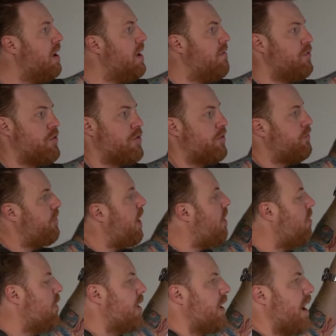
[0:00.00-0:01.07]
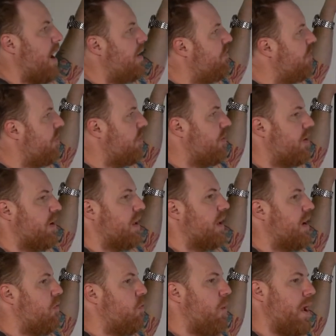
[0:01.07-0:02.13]
If you're just following guides here, you're gonna
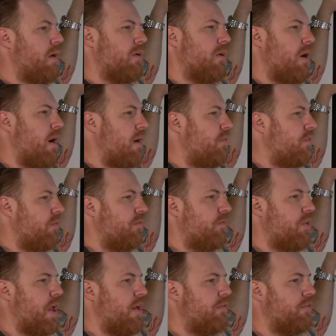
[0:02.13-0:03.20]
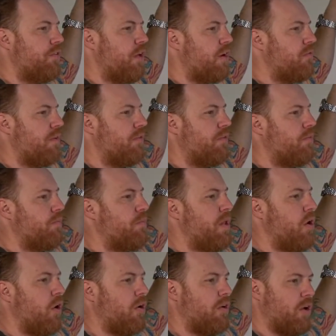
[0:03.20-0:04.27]
get weight lines and stuff,
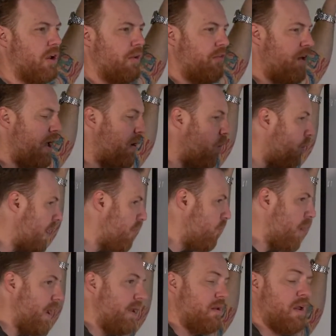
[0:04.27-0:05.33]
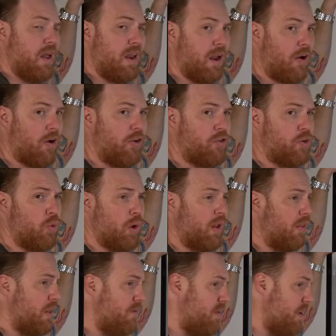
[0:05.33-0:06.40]
or you're gonna take away weight in areas you wanna
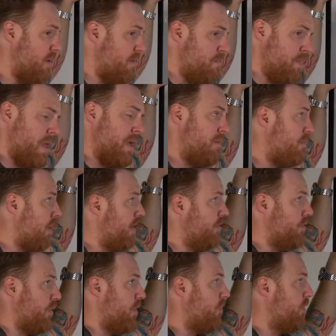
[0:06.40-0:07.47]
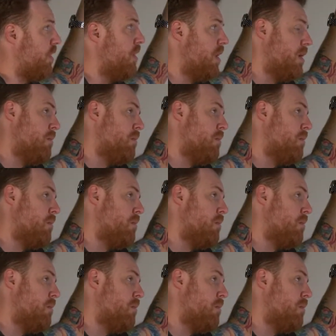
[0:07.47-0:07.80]
leave it, and vice versa.